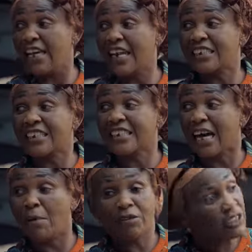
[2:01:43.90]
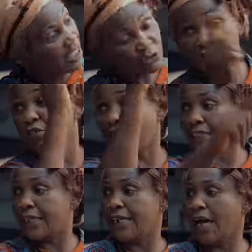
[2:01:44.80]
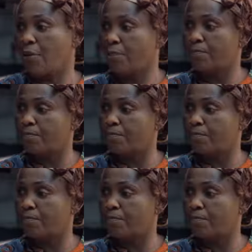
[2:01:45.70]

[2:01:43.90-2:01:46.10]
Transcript: let's think about it and do the right thing now.